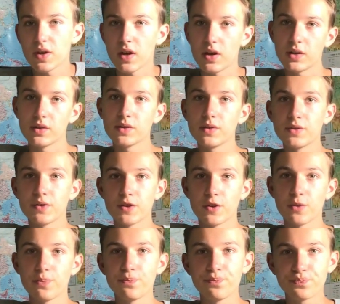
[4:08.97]
and
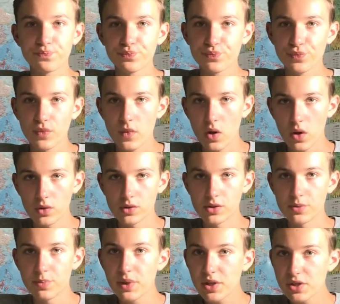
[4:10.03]
some
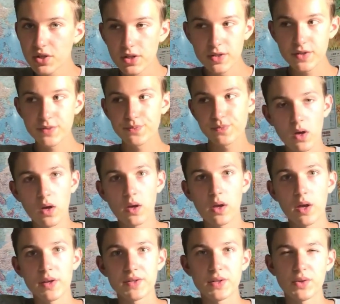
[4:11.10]
other pictures.
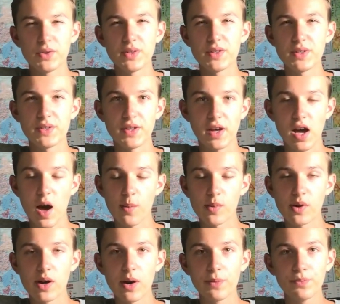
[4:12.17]
Yeah, so this is the
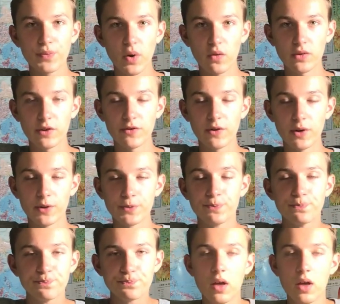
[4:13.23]
camera of the phone.